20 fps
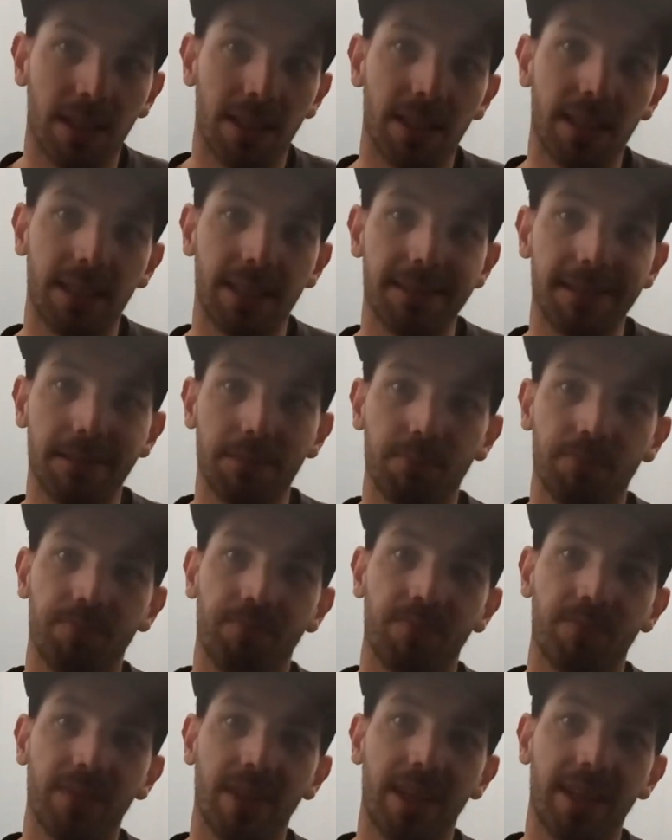
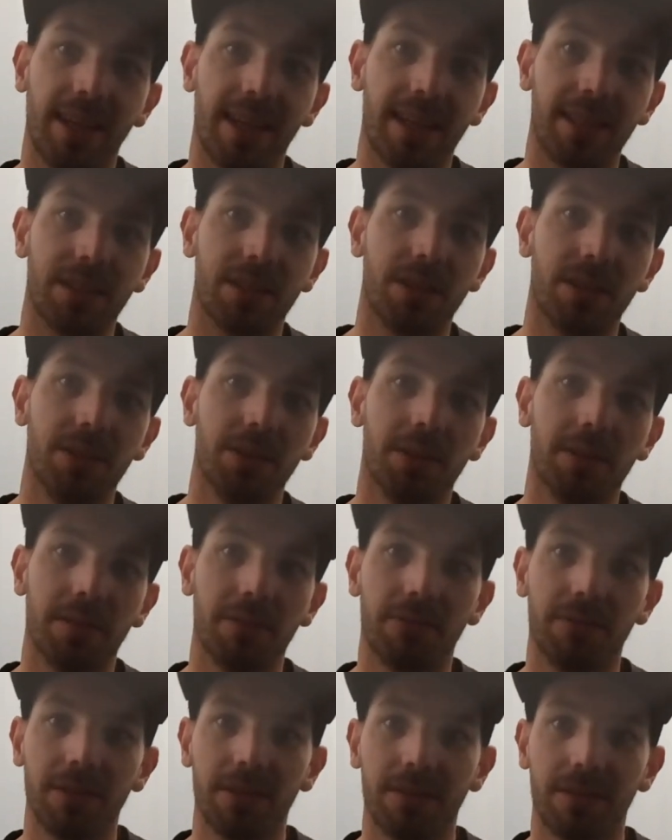and ask you
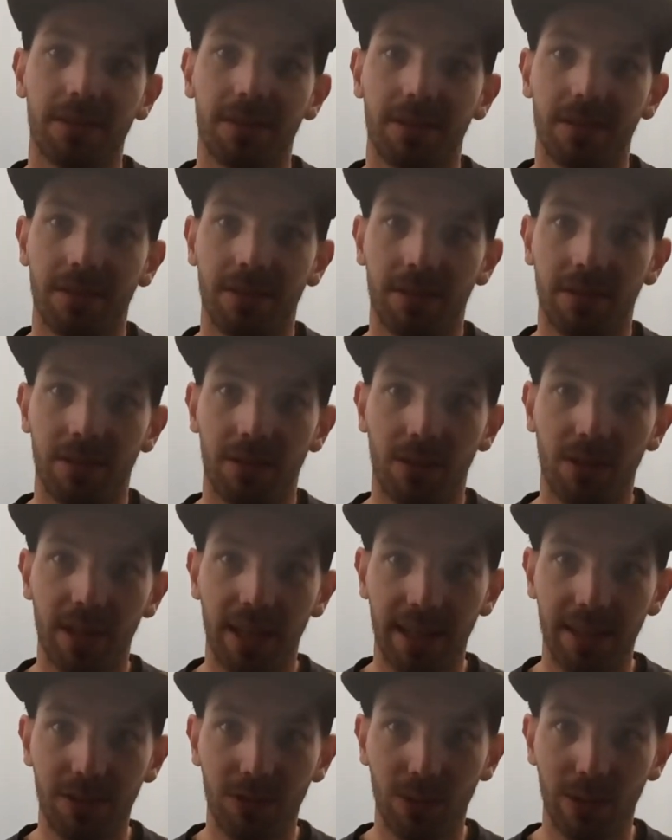if it's
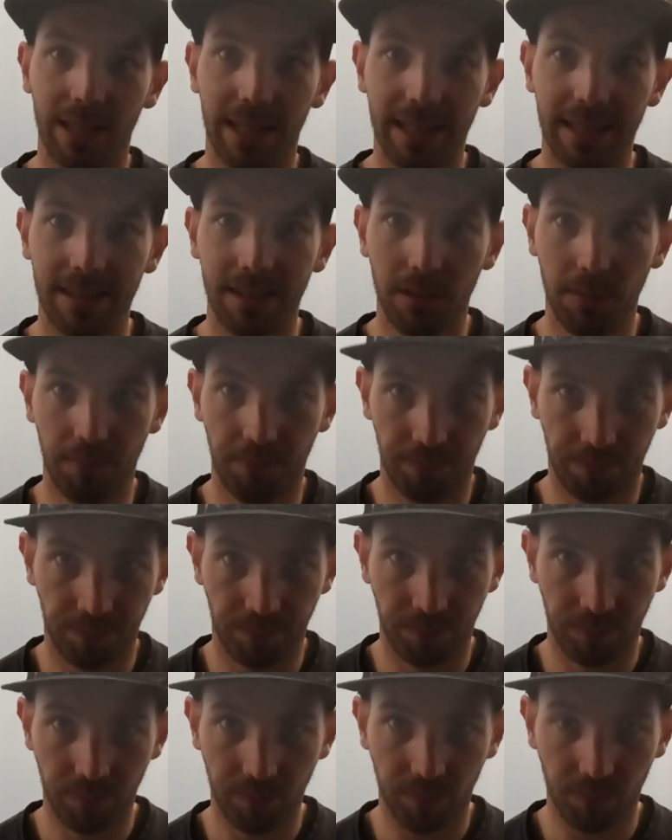okay to land.
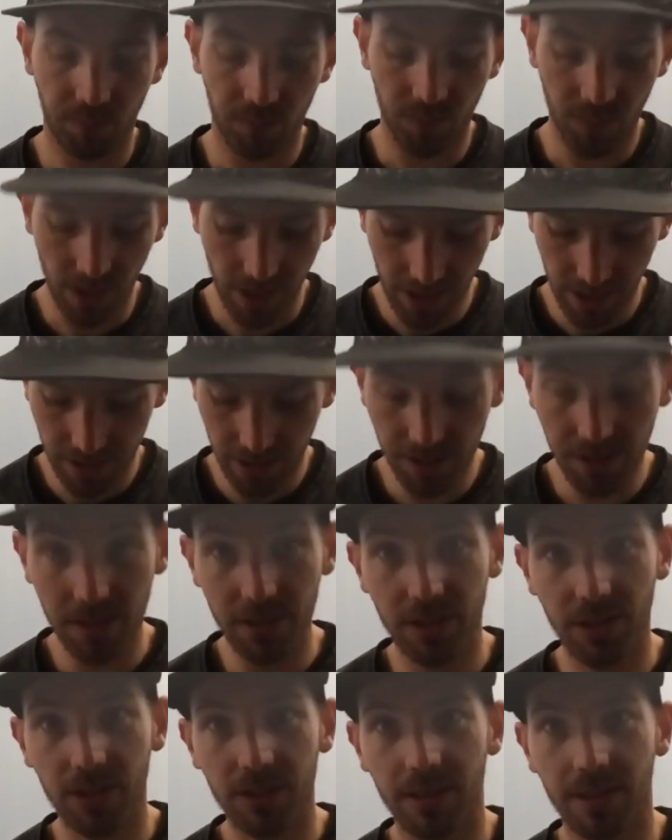And this is
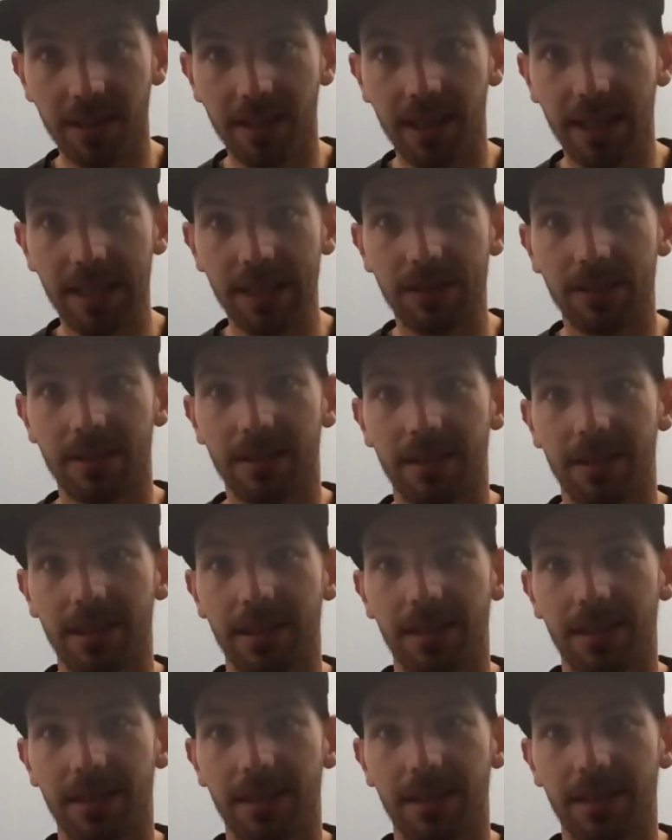just in case